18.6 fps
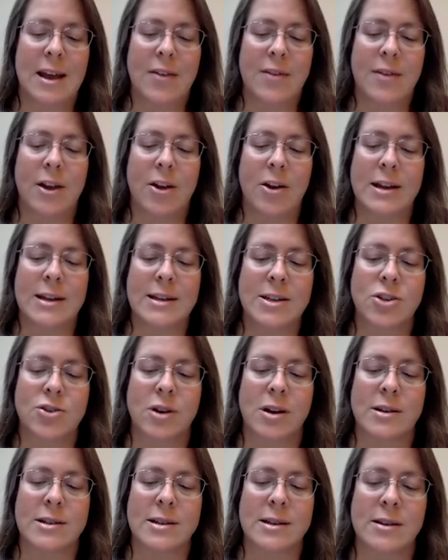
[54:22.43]
They are
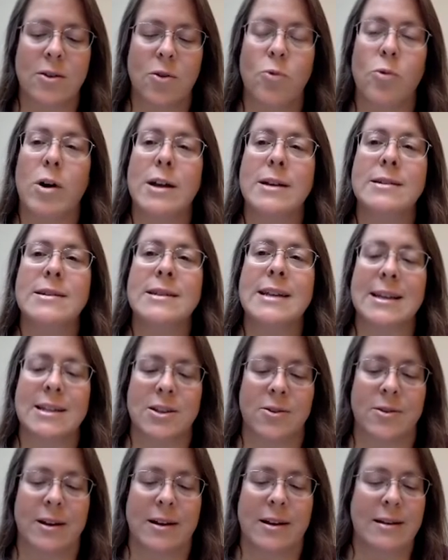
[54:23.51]
constructed one
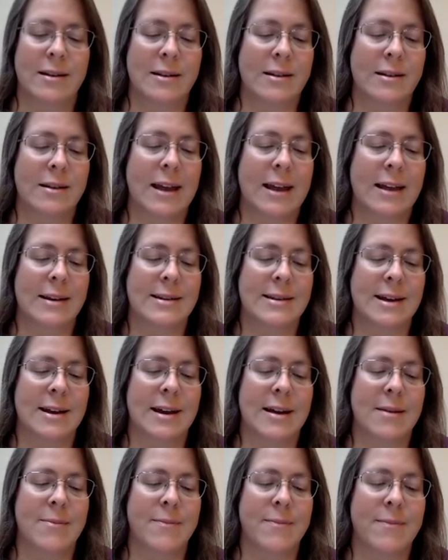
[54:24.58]
tessera at a
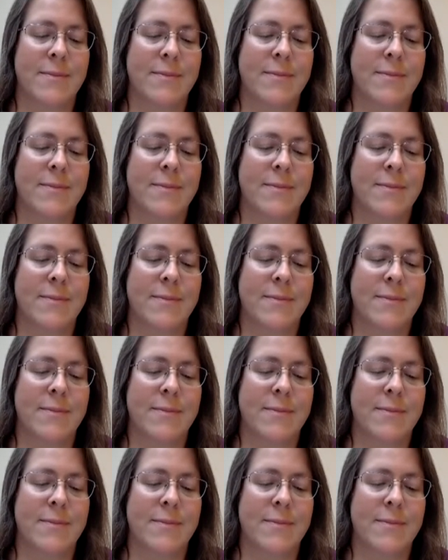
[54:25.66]
time,